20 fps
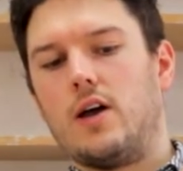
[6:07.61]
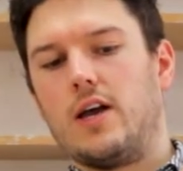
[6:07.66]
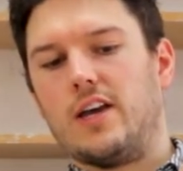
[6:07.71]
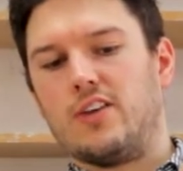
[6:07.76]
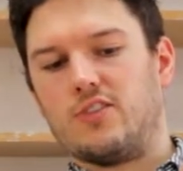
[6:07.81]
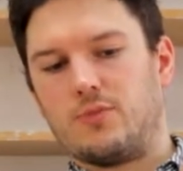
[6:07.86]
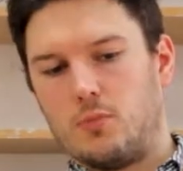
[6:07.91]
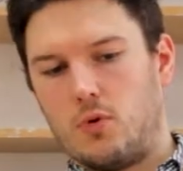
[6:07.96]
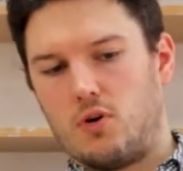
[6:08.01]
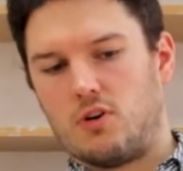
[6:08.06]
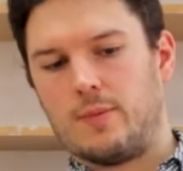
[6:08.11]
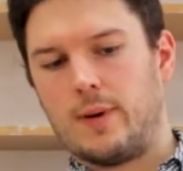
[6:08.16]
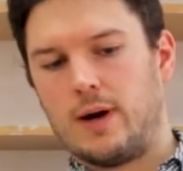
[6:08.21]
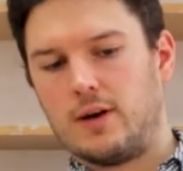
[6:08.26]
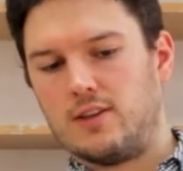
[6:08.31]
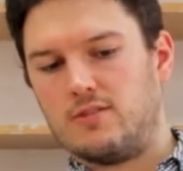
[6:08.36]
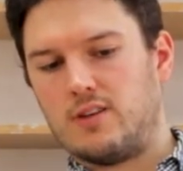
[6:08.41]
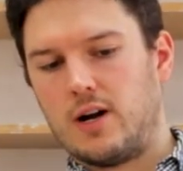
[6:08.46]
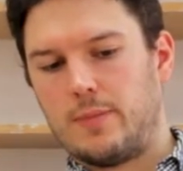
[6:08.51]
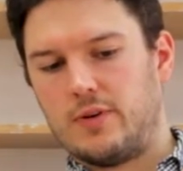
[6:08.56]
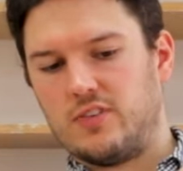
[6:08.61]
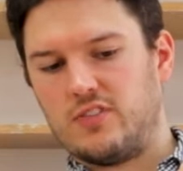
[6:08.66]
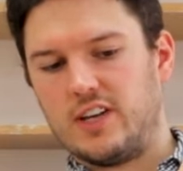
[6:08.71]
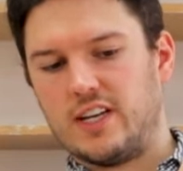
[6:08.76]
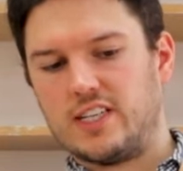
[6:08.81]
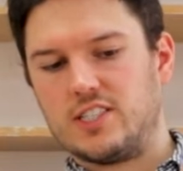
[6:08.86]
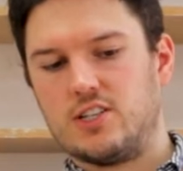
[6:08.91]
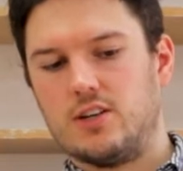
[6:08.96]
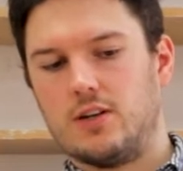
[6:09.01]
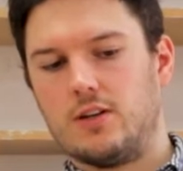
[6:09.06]
It's more about the
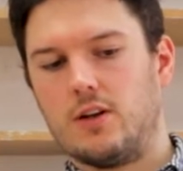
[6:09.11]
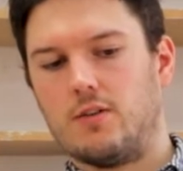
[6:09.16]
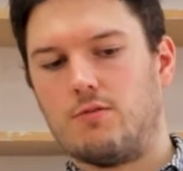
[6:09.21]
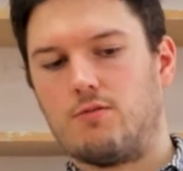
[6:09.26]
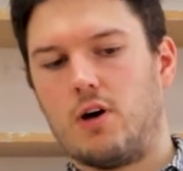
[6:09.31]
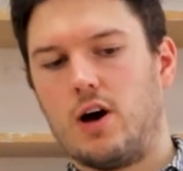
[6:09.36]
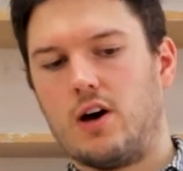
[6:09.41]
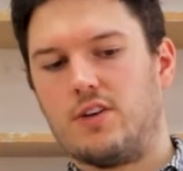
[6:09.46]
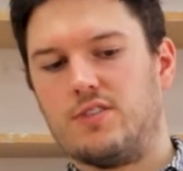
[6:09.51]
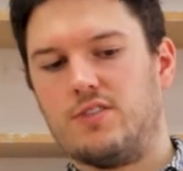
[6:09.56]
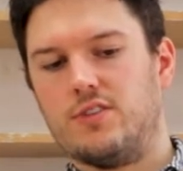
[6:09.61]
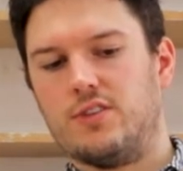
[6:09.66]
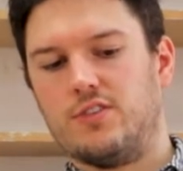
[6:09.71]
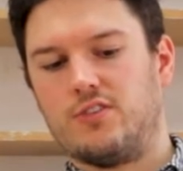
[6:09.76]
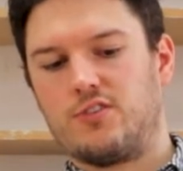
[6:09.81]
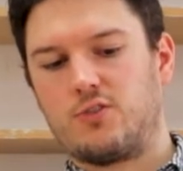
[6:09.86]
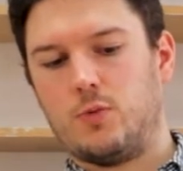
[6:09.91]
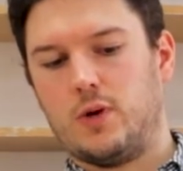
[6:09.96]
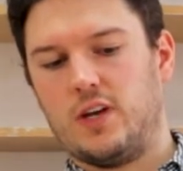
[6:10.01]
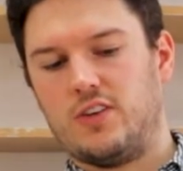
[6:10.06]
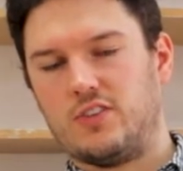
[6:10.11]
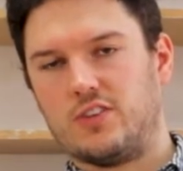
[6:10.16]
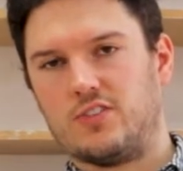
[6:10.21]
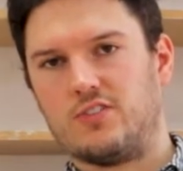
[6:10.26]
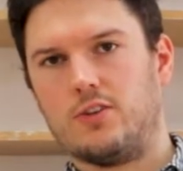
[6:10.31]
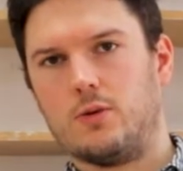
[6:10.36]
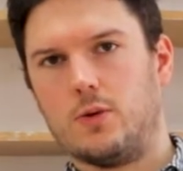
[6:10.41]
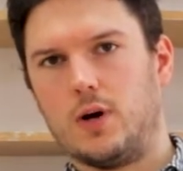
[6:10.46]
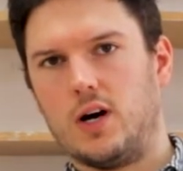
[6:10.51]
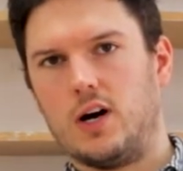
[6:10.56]
repetition rather than squeezing
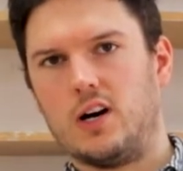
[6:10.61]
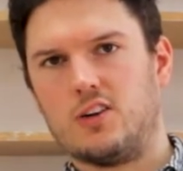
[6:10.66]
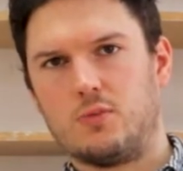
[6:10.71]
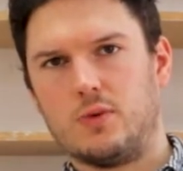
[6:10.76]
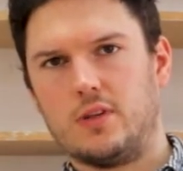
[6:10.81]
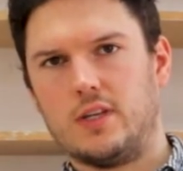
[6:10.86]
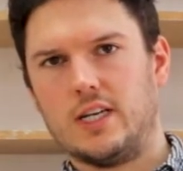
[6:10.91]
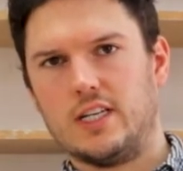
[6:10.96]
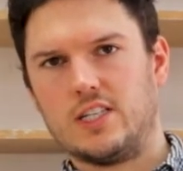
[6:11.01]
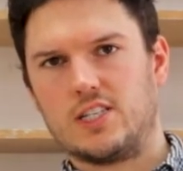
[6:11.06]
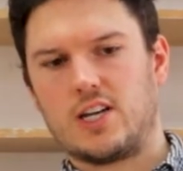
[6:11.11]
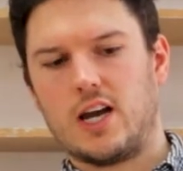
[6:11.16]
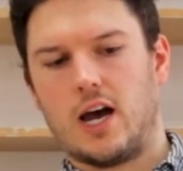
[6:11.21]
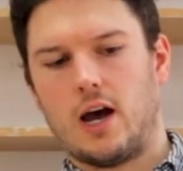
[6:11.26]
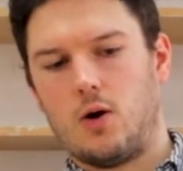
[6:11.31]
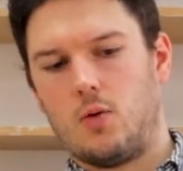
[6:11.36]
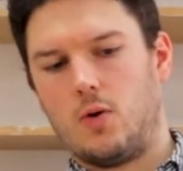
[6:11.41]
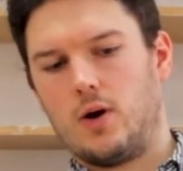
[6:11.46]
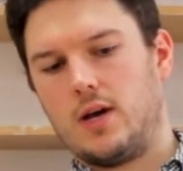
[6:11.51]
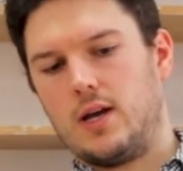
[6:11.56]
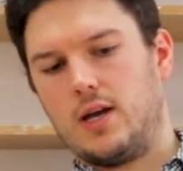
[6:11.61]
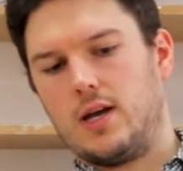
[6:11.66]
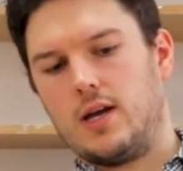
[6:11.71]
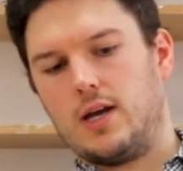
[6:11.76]
too hard with each go,